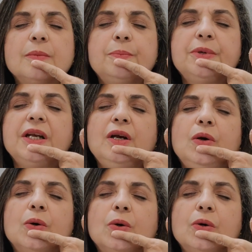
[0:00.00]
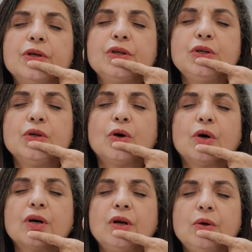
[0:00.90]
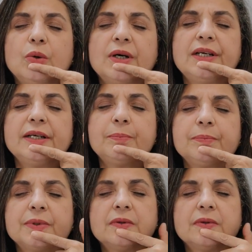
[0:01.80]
below your lower lip